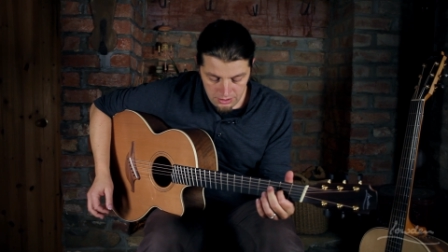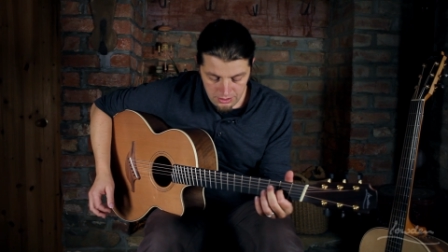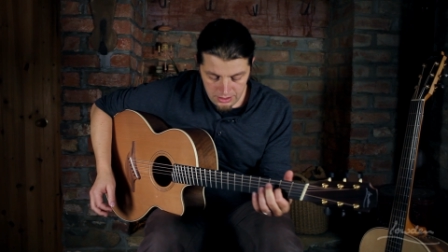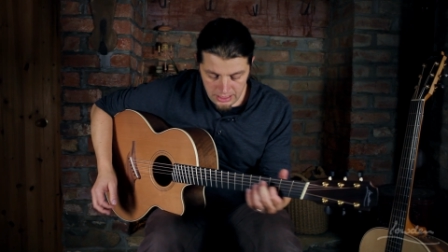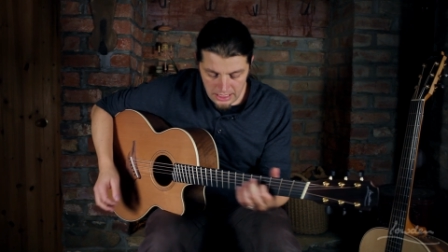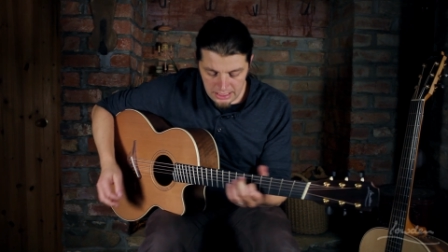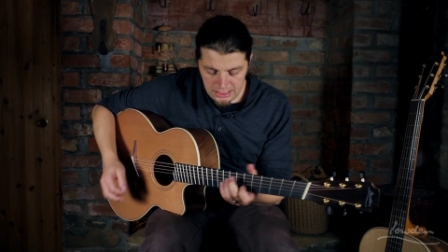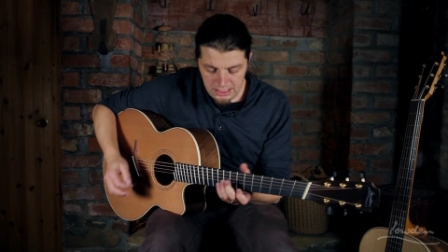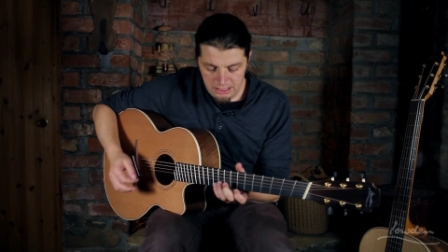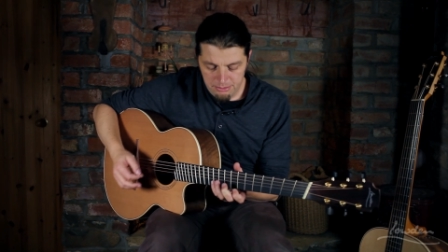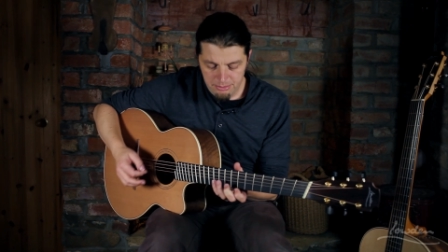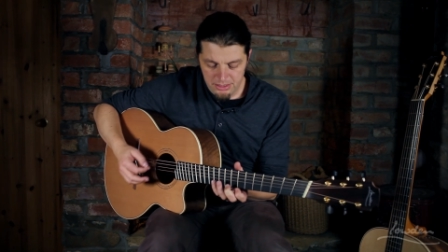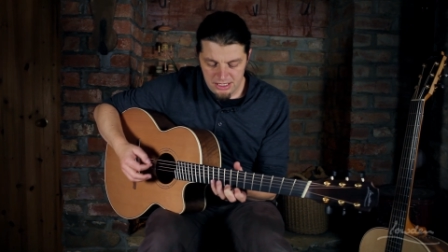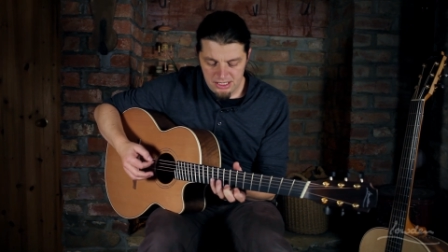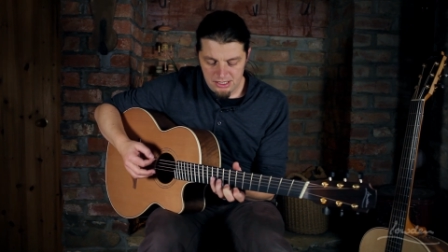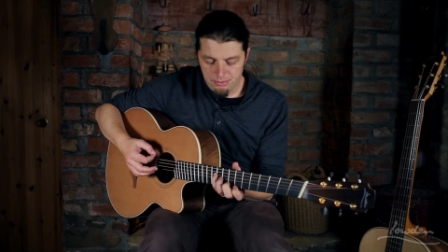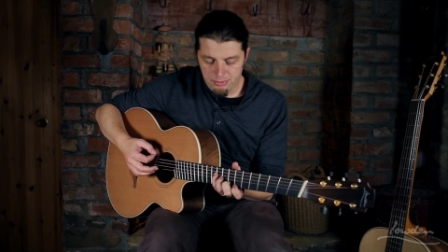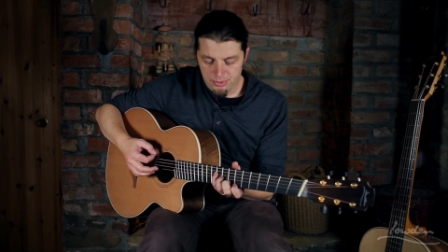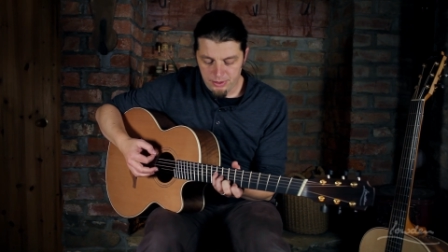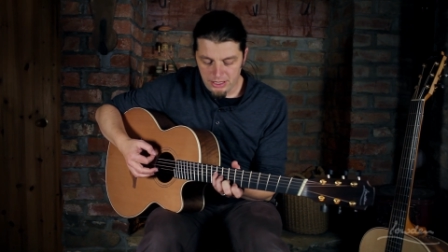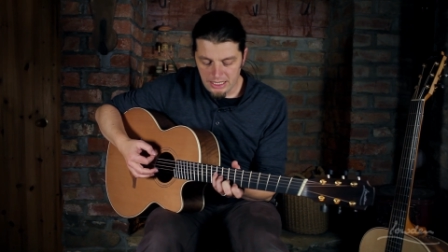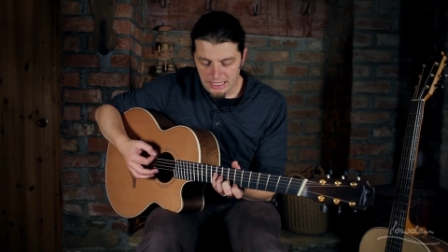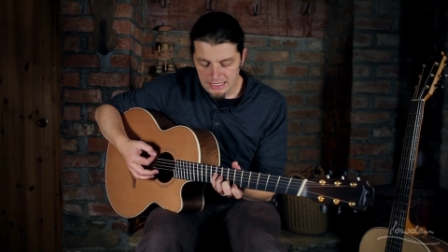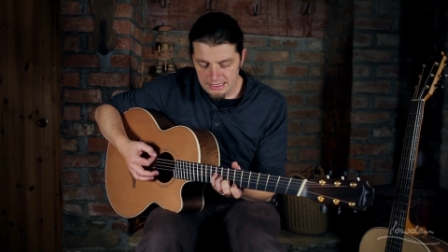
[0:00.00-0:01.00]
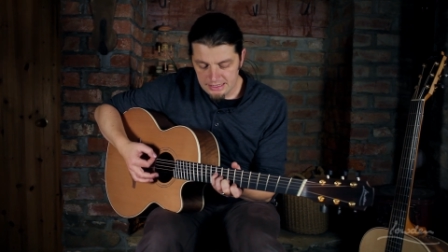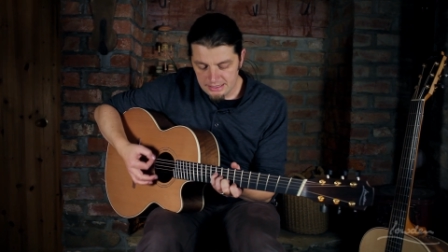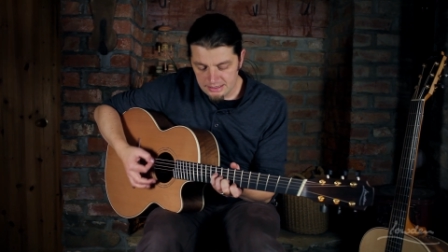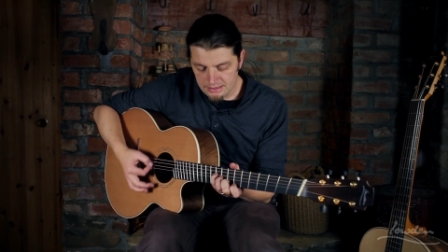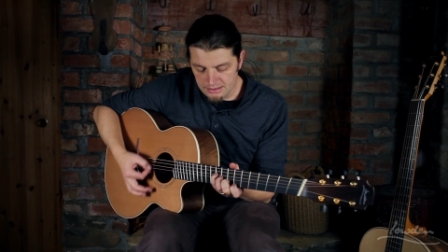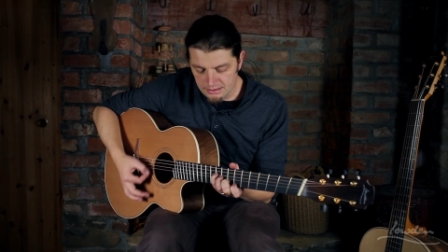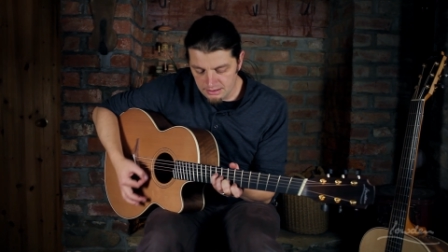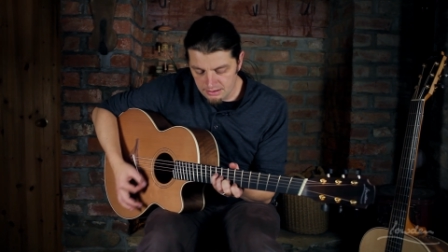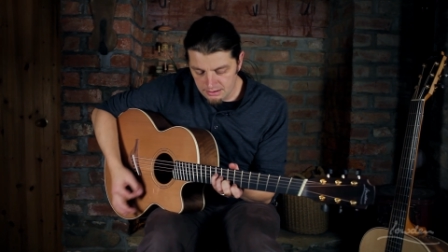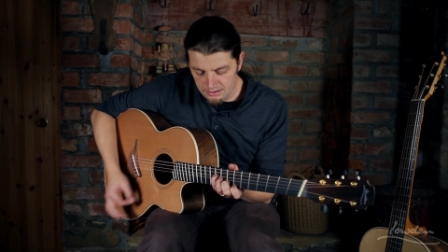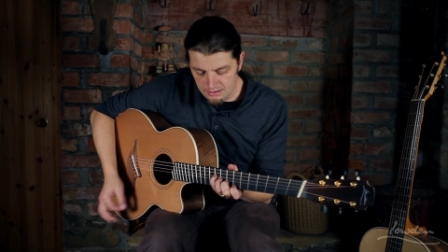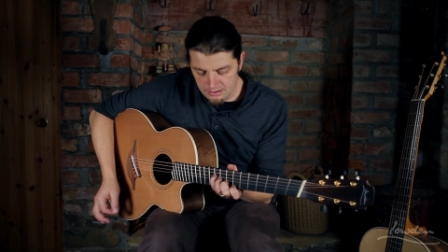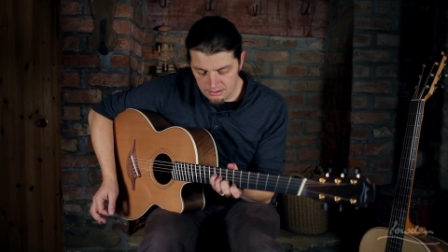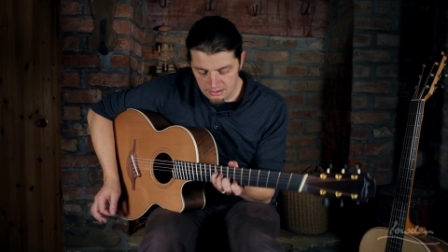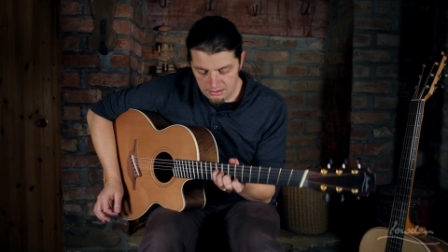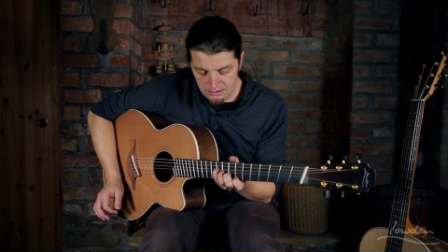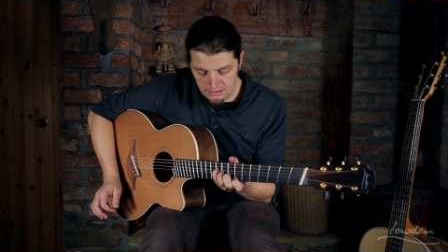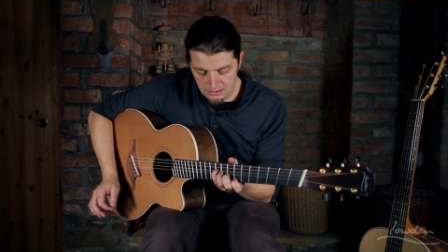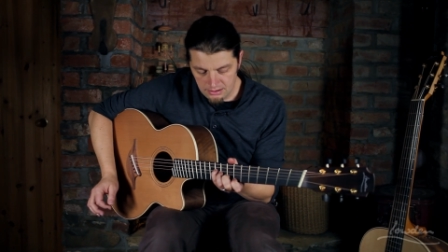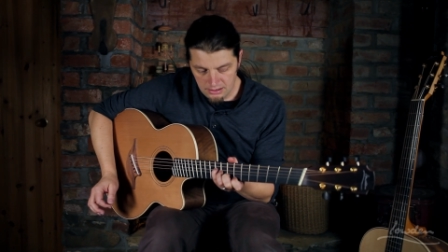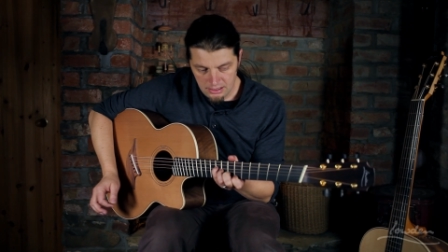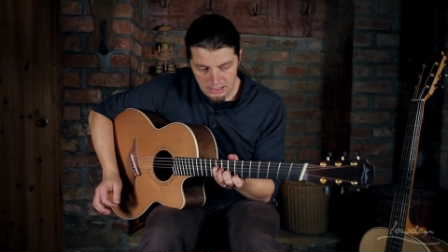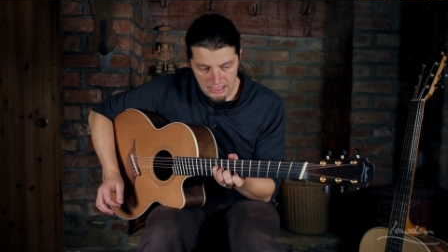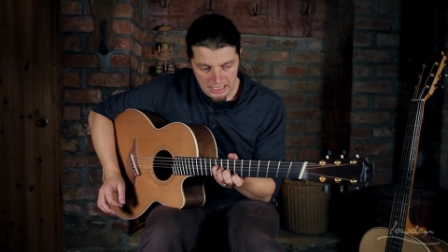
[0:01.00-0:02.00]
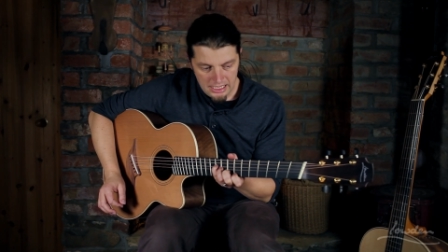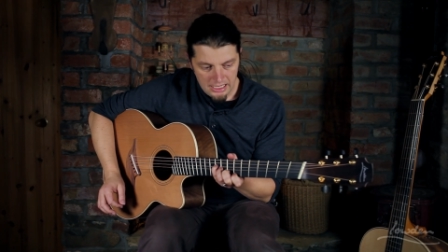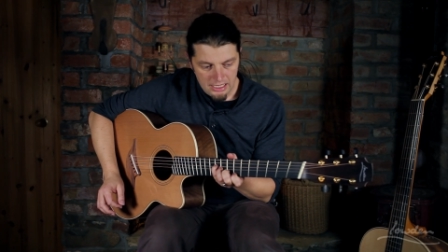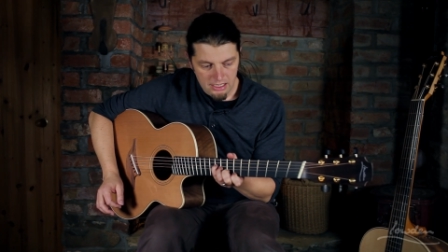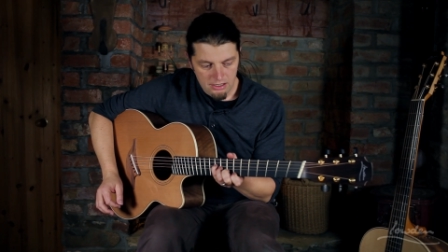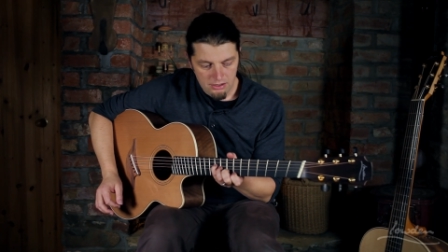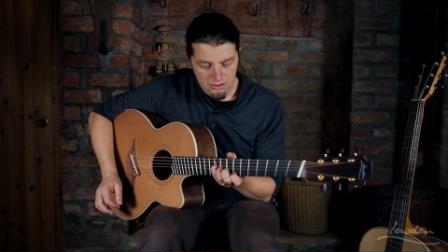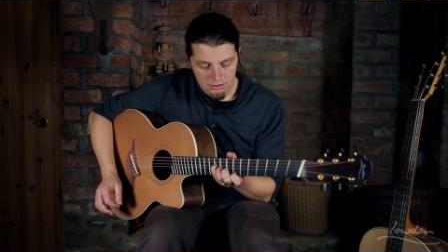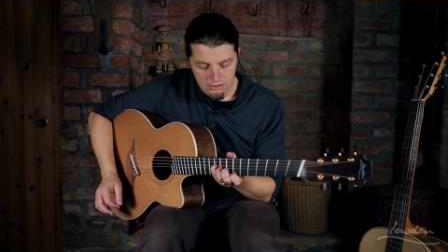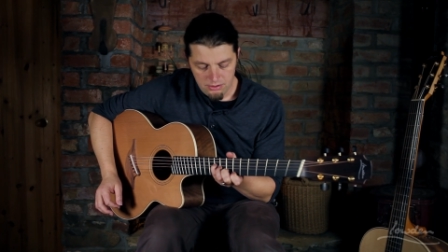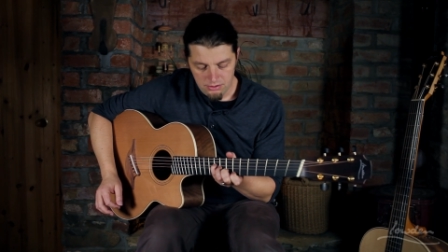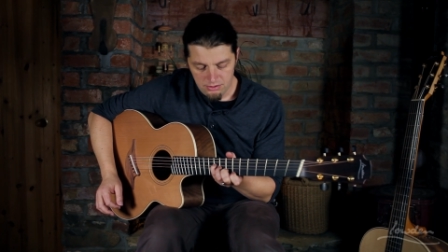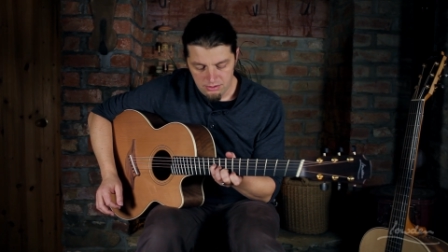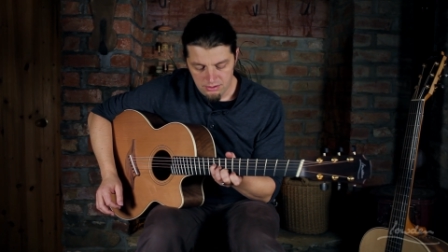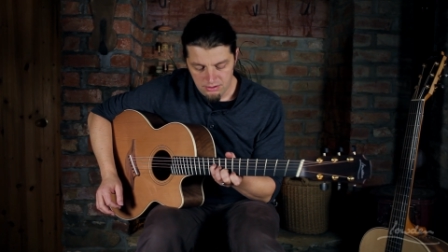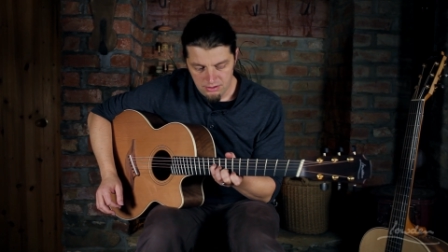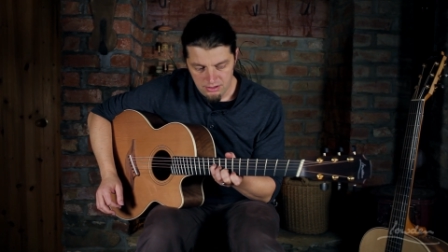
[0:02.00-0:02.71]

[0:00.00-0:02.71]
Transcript: you'd actually be surprised how